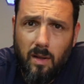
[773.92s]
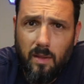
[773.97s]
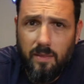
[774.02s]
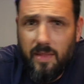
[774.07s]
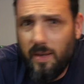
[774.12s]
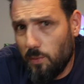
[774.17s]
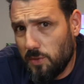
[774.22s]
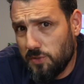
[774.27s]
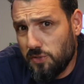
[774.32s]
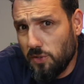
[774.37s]

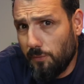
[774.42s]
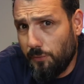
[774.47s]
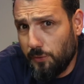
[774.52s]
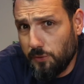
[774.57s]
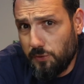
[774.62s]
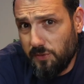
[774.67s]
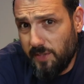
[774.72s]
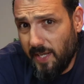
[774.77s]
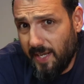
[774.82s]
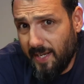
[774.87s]
That was all for
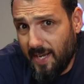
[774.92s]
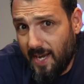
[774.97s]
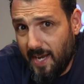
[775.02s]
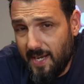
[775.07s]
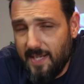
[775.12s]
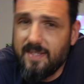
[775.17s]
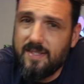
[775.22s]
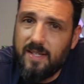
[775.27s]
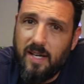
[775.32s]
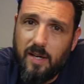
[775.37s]
today,
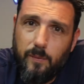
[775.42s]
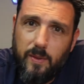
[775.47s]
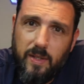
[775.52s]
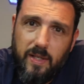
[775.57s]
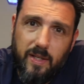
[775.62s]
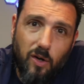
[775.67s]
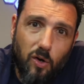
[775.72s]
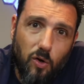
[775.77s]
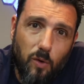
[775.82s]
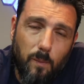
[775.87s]
guys. I
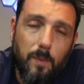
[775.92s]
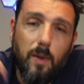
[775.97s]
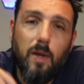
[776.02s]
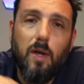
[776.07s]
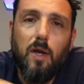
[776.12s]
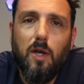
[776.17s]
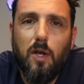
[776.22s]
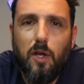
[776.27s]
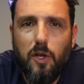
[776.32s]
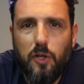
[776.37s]
really hope
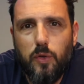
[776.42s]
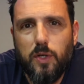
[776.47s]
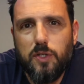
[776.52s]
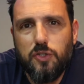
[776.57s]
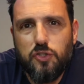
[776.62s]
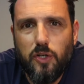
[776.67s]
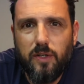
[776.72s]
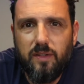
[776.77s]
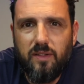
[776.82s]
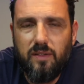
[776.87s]
you
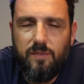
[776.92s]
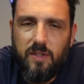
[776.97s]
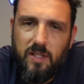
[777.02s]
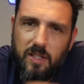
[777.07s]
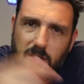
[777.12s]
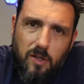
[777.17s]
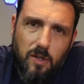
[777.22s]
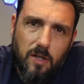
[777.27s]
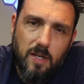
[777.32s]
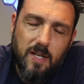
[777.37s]
enjoyed the
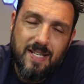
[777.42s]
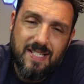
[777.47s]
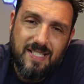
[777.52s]
video.